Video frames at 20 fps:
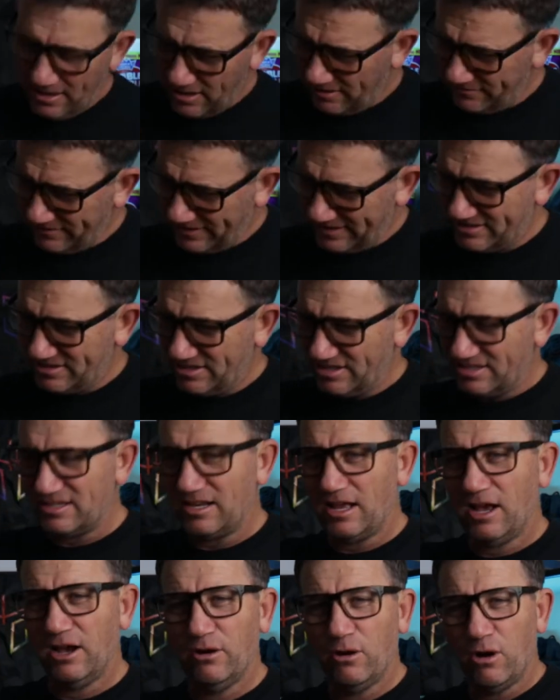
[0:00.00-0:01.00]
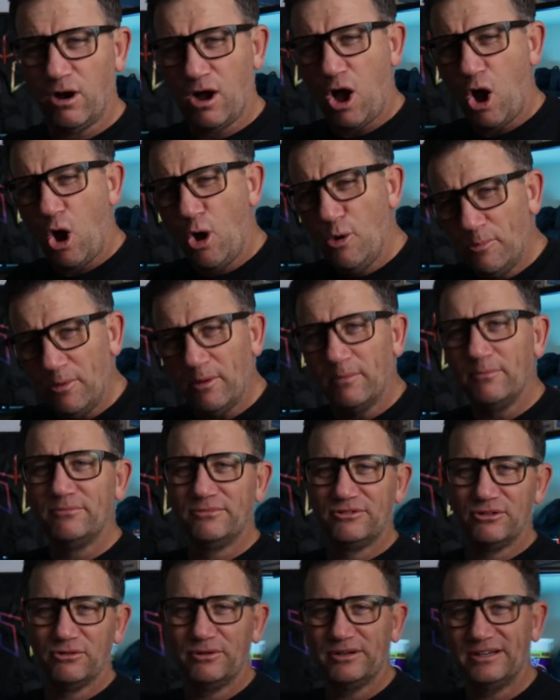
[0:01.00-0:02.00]
I think it's a slow. I hope I'm
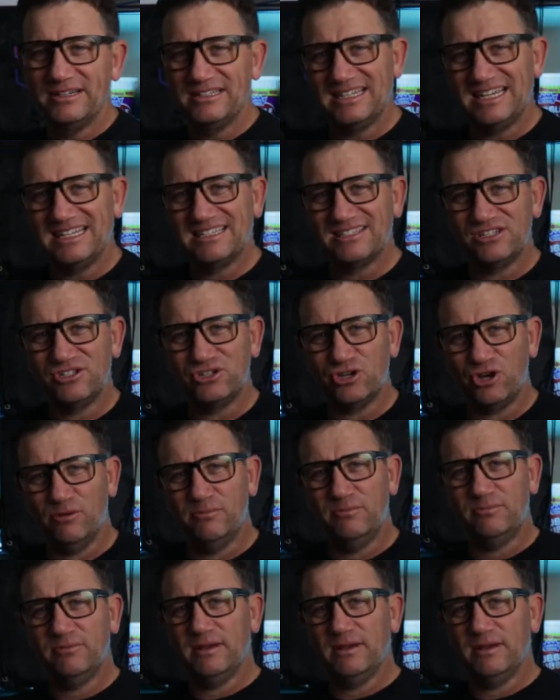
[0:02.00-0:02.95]
doing a decent job.